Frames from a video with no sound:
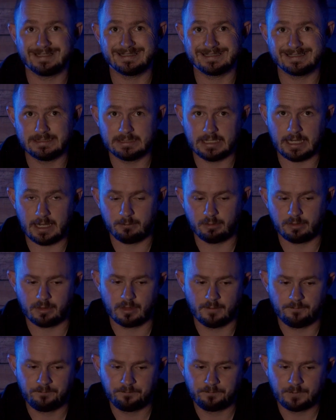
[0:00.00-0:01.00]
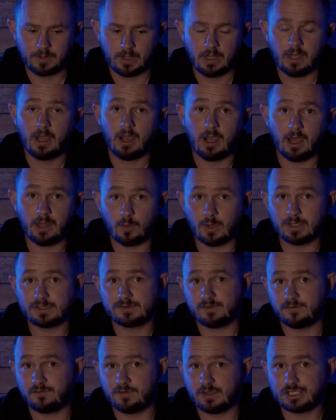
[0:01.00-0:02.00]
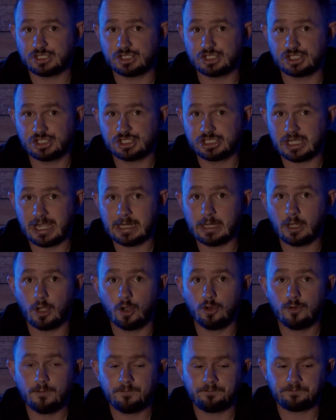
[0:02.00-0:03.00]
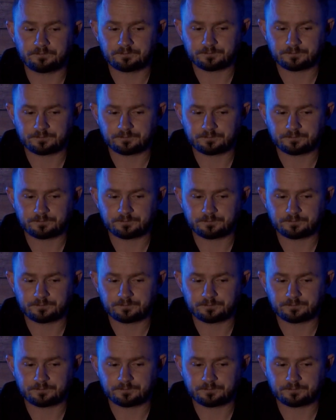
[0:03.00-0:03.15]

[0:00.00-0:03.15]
its depth. Otherwise, if you're fishing shallow,